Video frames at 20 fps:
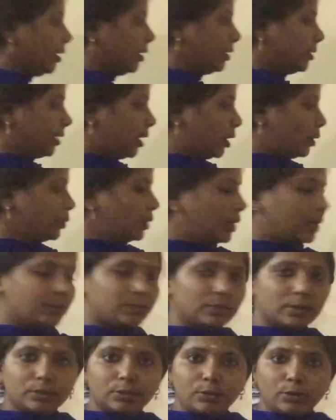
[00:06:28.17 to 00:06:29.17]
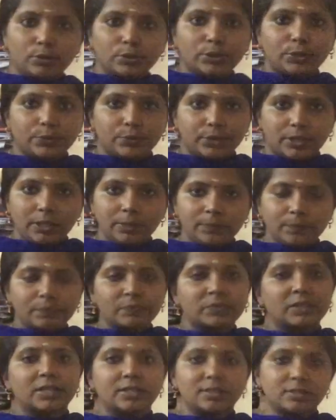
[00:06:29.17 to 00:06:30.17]
now it will go to the
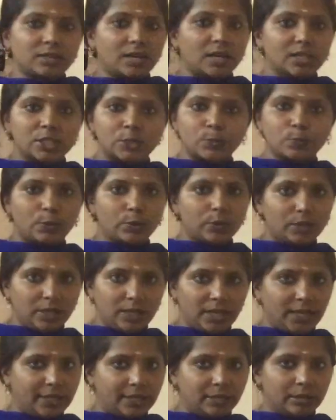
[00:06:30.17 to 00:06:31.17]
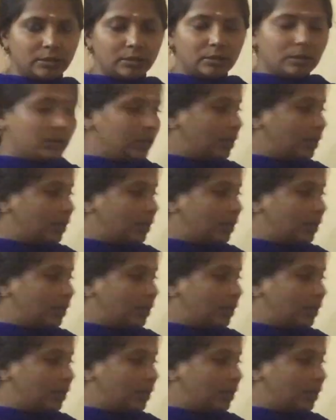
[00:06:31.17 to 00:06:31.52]
transport layer.